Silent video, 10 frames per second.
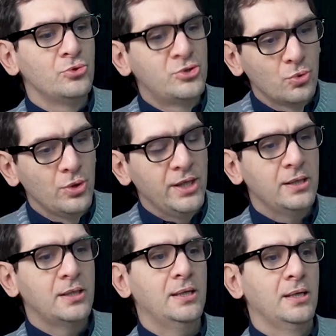
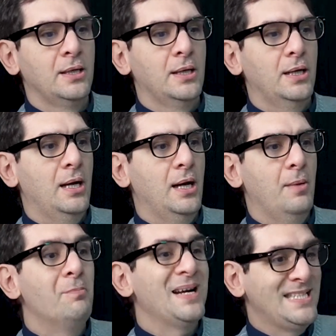doing
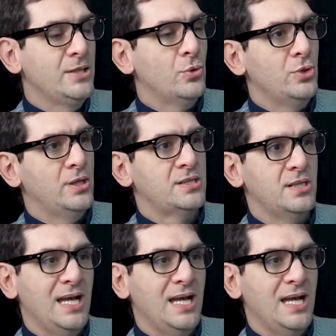materials